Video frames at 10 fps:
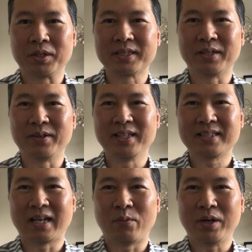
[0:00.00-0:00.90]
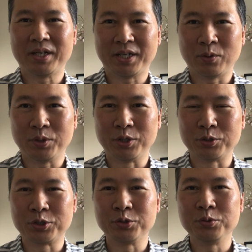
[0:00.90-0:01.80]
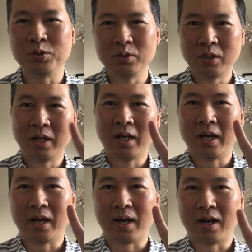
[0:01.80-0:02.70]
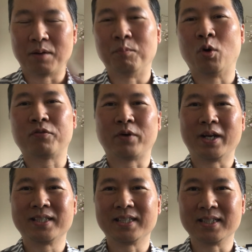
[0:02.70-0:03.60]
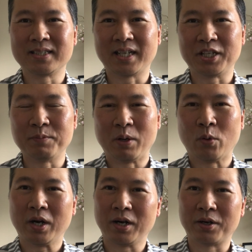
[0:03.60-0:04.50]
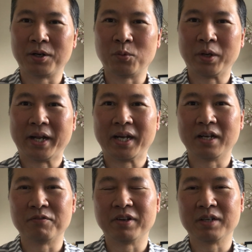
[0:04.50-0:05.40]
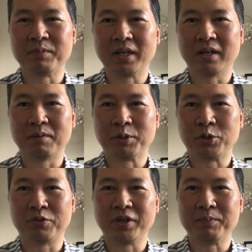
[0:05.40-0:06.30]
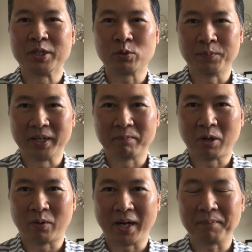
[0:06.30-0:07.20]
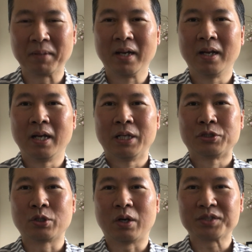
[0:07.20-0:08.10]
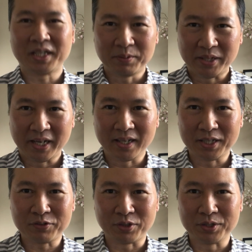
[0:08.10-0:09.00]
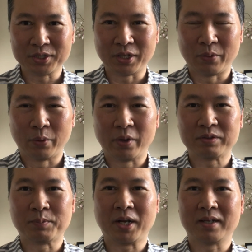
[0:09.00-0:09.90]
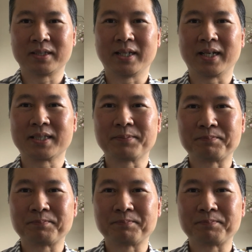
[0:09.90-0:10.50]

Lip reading: series, I want to share with you two more phrases that you may want to learn when dating a mature Vietnamese woman, all right? So I'll say them in English first, so that way we have some context.